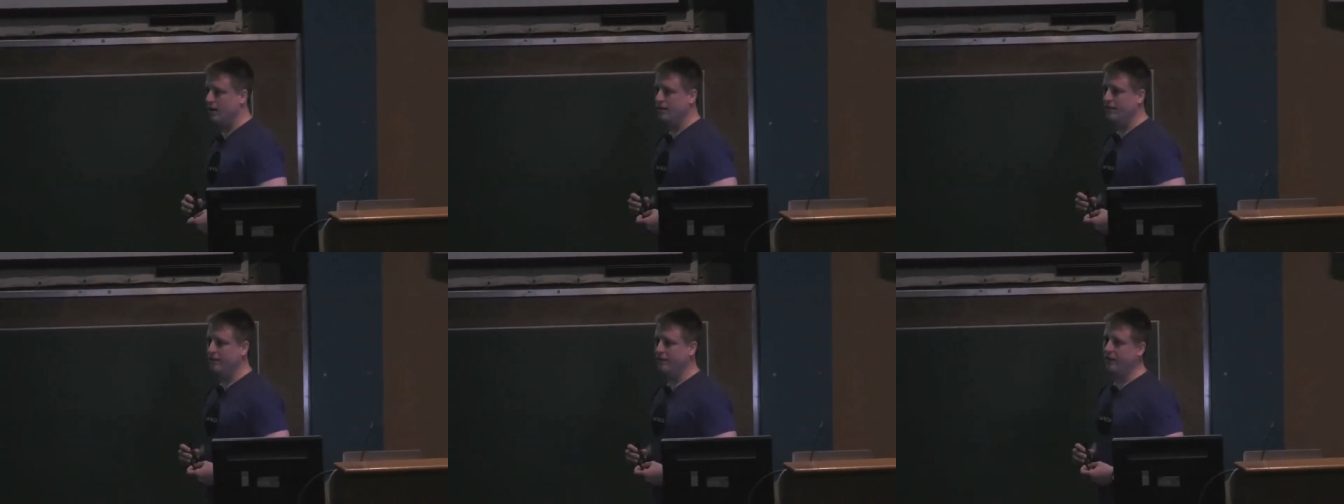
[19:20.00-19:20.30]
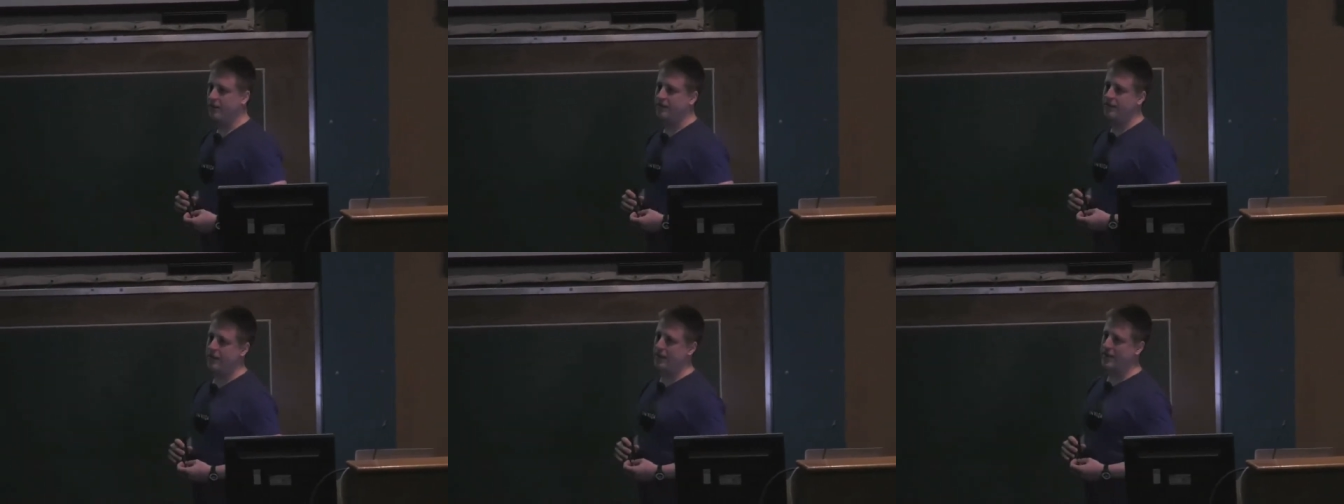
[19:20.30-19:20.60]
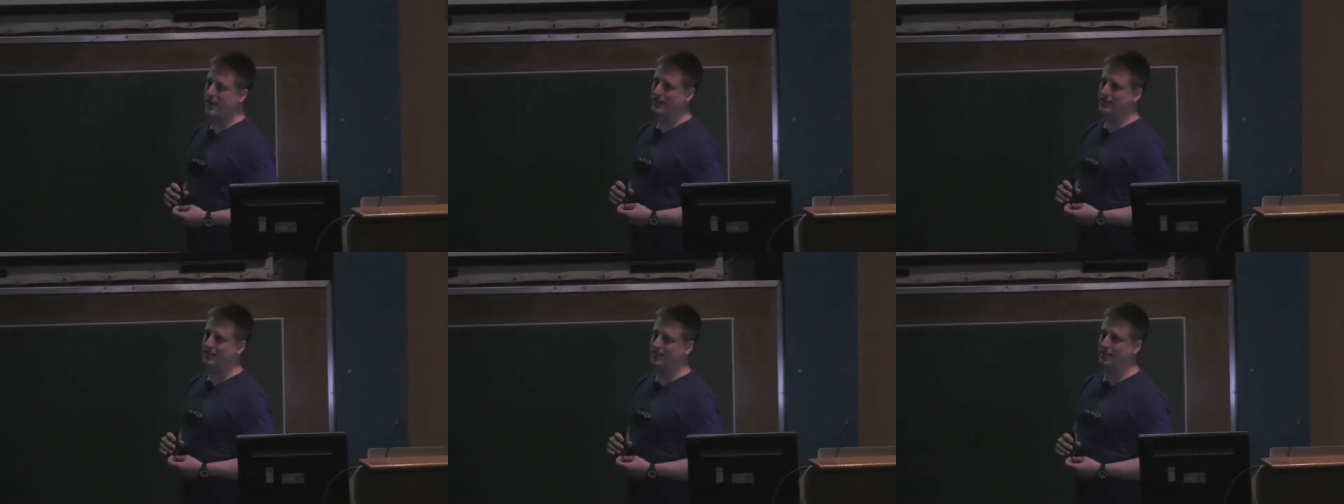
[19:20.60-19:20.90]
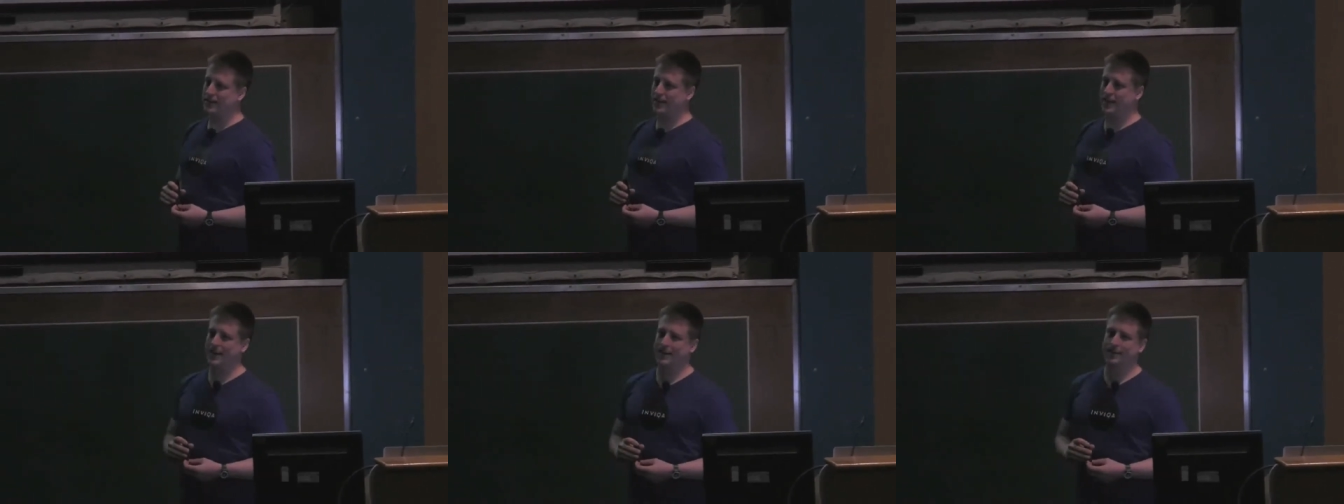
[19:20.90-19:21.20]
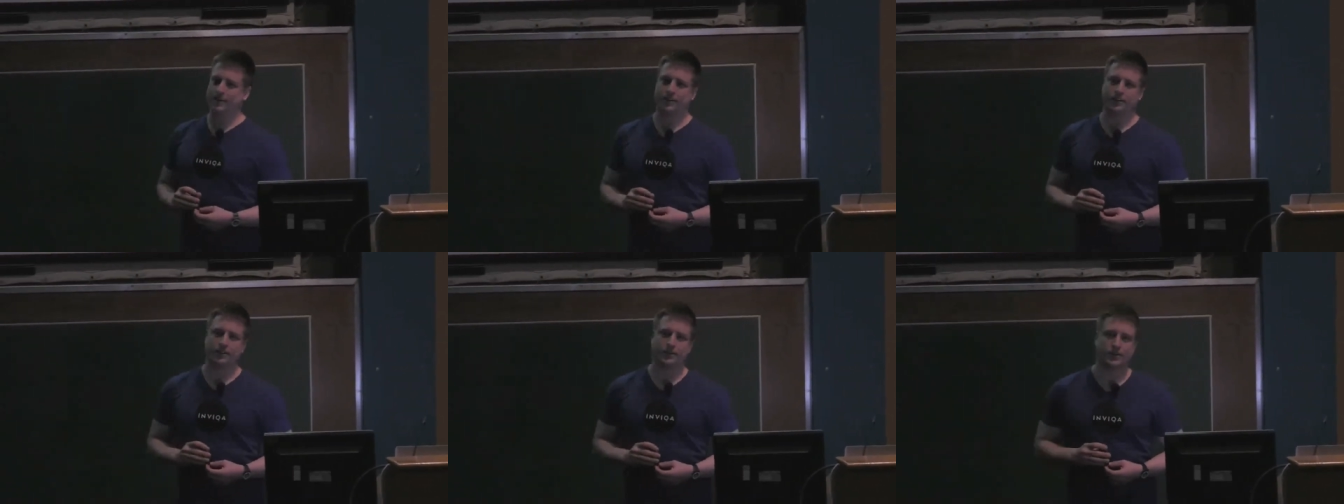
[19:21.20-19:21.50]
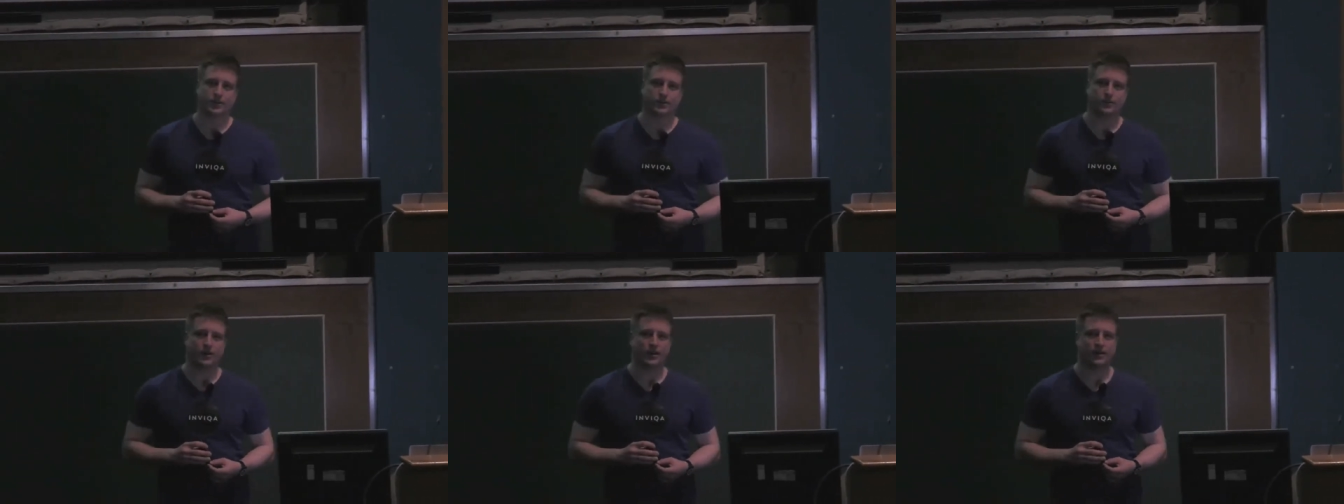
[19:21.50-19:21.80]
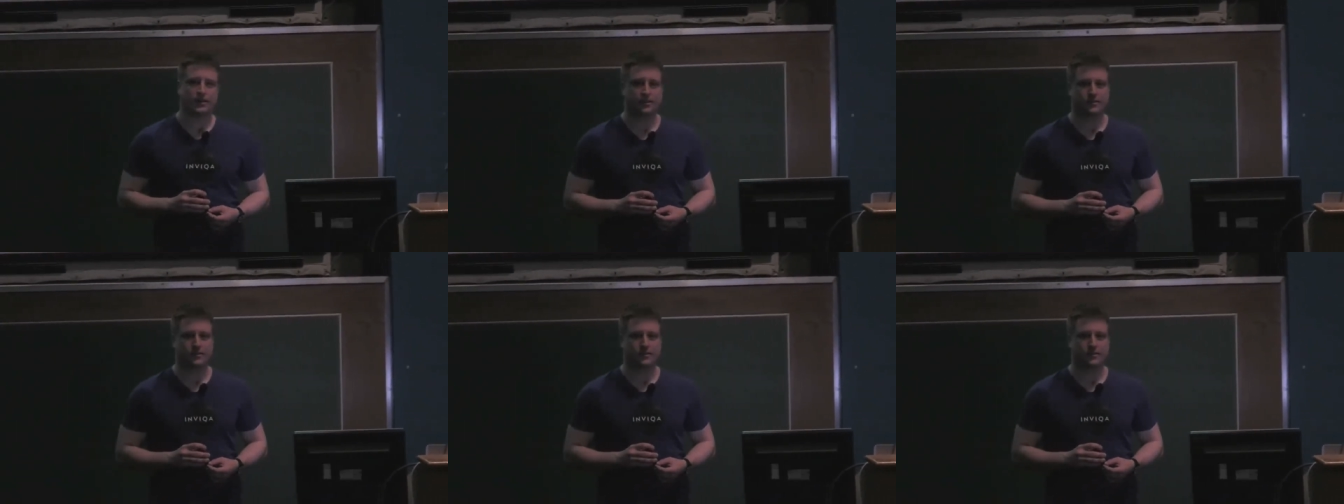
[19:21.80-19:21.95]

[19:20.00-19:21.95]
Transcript: There's other things you can do as well.